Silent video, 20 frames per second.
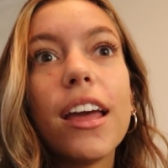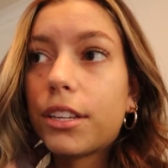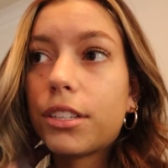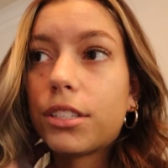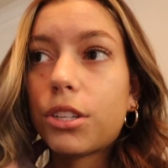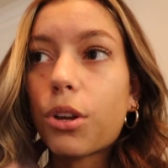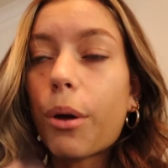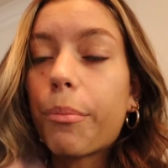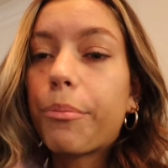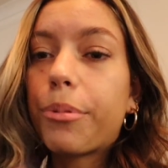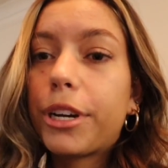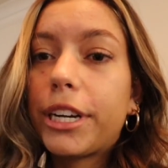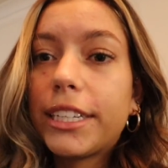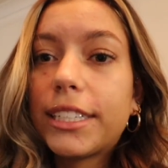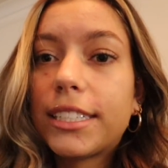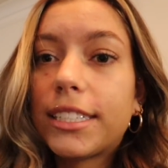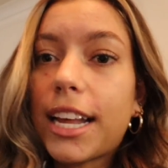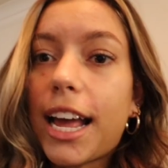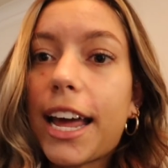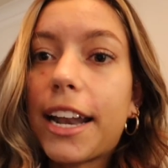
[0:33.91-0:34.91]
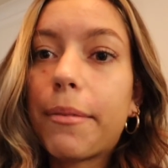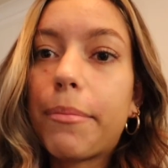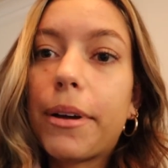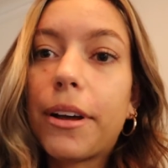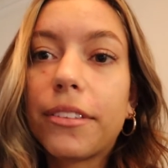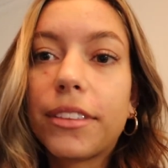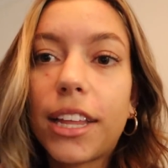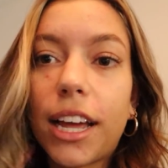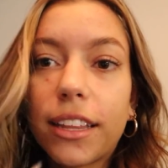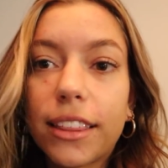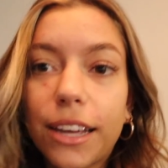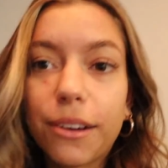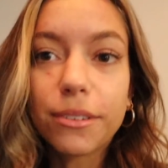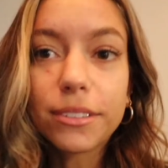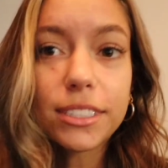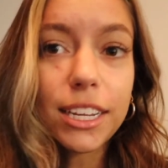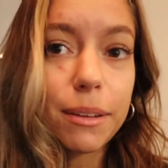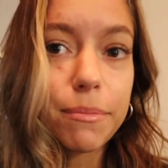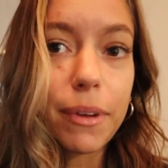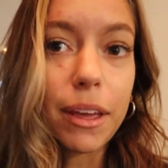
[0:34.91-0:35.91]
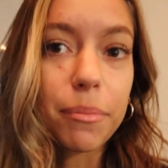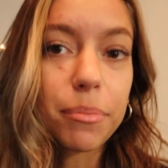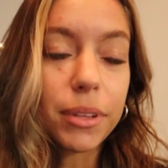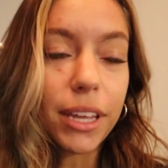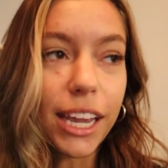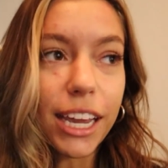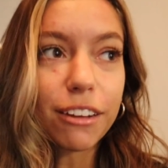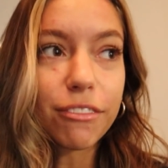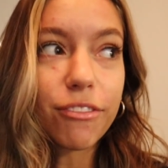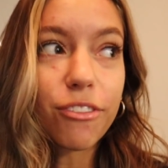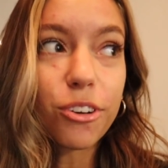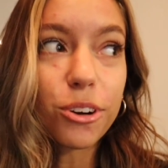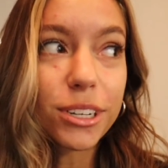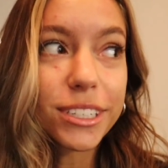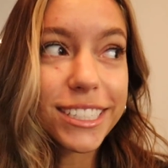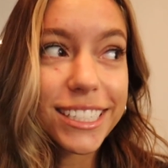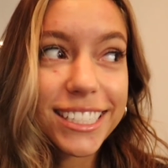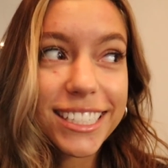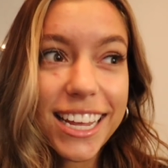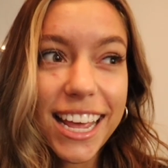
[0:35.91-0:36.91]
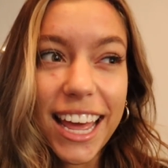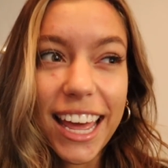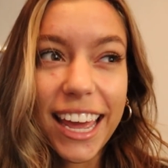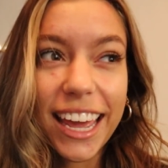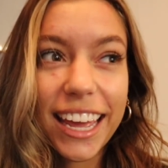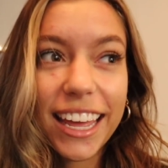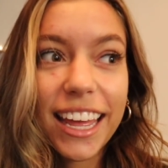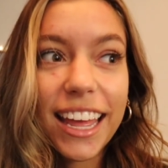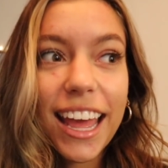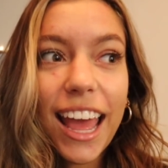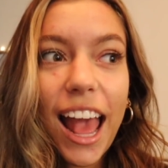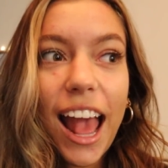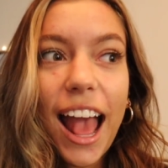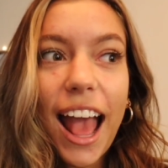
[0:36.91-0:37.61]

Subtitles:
So I'm pretty sad about that. That was like my plan for today.